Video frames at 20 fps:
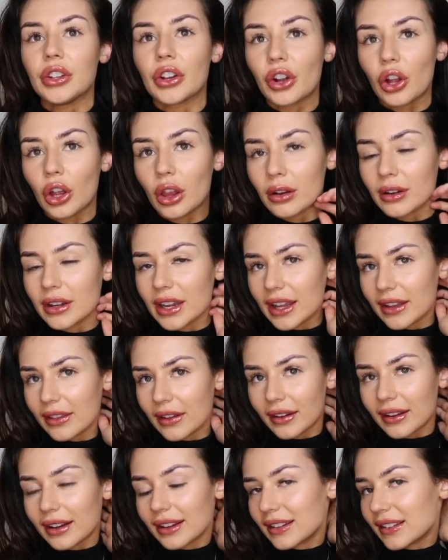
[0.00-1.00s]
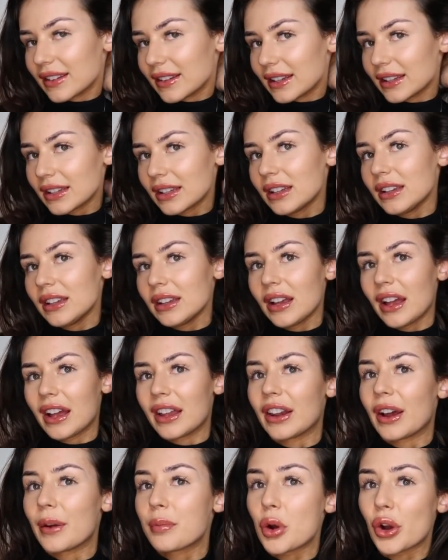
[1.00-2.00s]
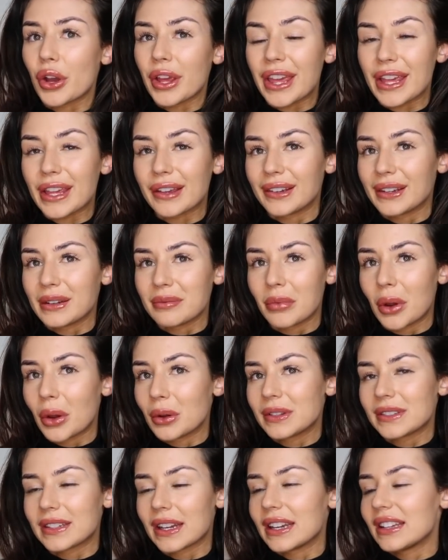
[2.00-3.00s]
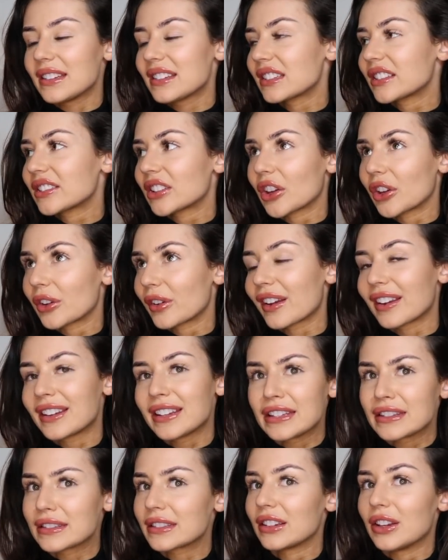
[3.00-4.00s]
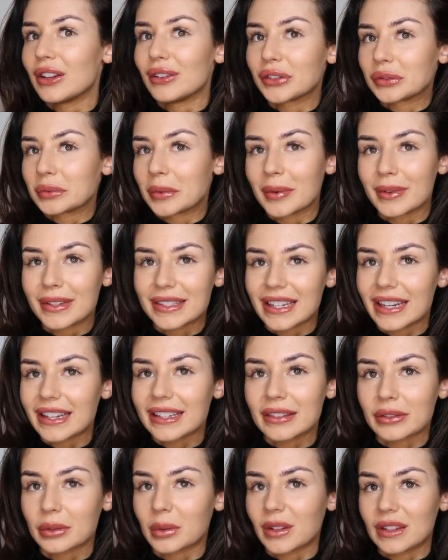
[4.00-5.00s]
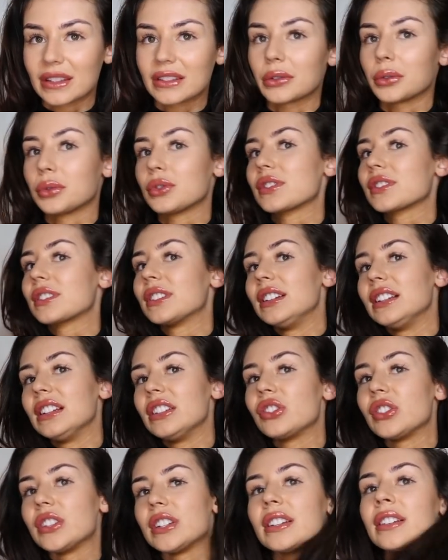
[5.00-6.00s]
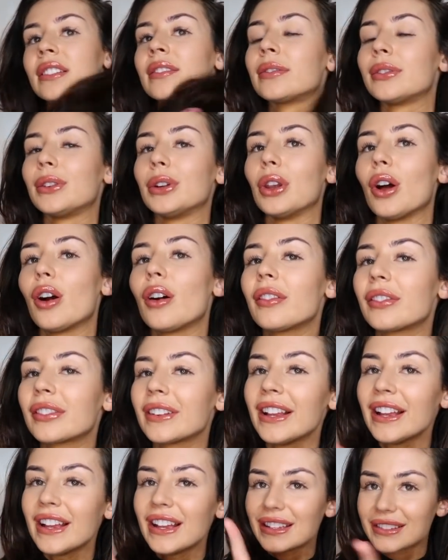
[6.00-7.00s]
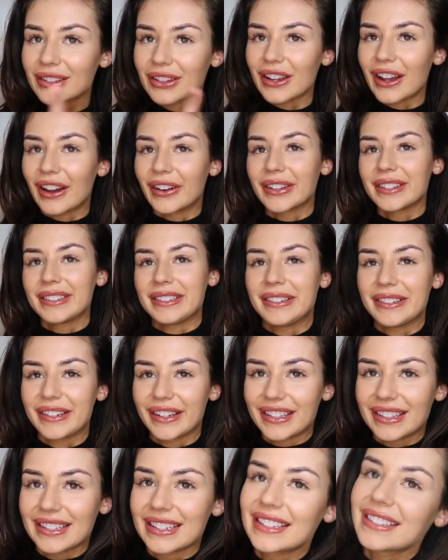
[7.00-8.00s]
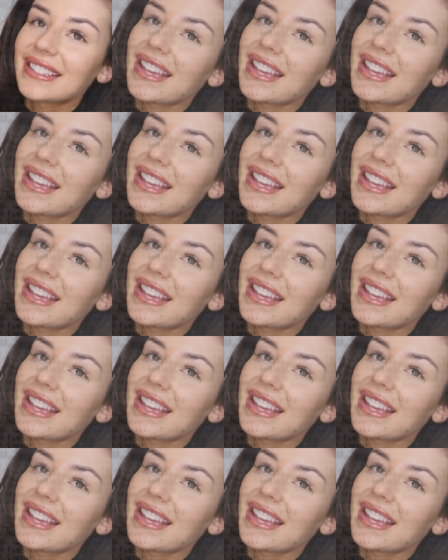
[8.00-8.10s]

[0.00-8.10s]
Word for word: you're colouring it and that kind of thing. And I put heat on it most days, so I need to learn from my mistakes, otherwise it's all just going to literally fall off. So yeah, I'll see you guys in a